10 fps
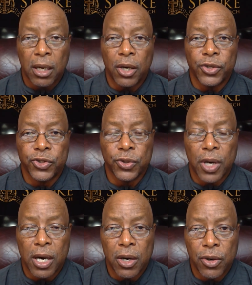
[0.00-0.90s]
Also,
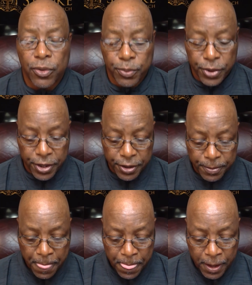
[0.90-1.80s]
our own brother,
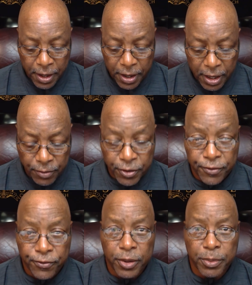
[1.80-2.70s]
Henry
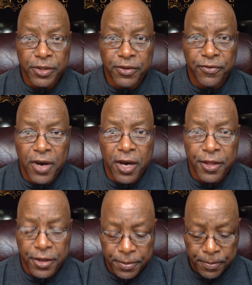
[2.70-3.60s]
Freeman's father,